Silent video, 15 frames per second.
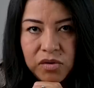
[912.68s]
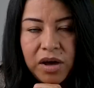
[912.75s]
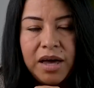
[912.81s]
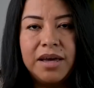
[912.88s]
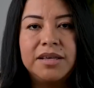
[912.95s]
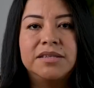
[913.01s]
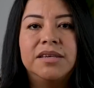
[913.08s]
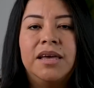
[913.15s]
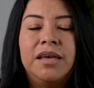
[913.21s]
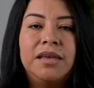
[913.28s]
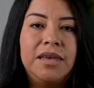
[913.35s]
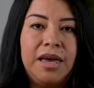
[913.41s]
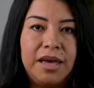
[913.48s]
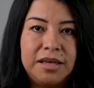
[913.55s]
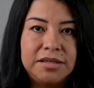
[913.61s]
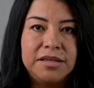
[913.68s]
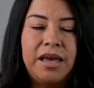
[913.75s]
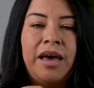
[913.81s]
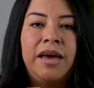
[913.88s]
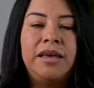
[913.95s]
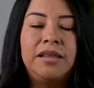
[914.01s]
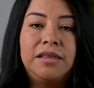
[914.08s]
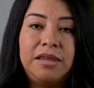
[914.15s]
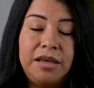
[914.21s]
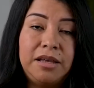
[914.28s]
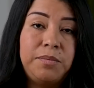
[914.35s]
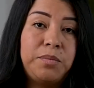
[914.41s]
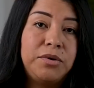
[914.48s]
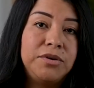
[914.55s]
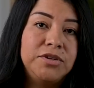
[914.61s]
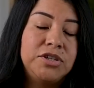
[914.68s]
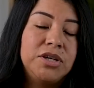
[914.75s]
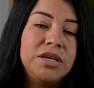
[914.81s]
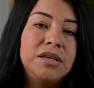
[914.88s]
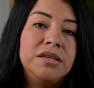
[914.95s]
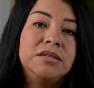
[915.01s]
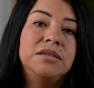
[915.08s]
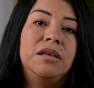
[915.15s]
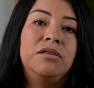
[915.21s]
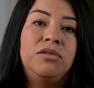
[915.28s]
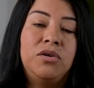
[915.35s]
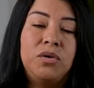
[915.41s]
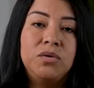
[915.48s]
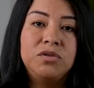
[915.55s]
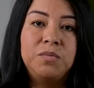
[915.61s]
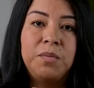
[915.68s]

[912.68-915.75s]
guys. And yes, I did purchase those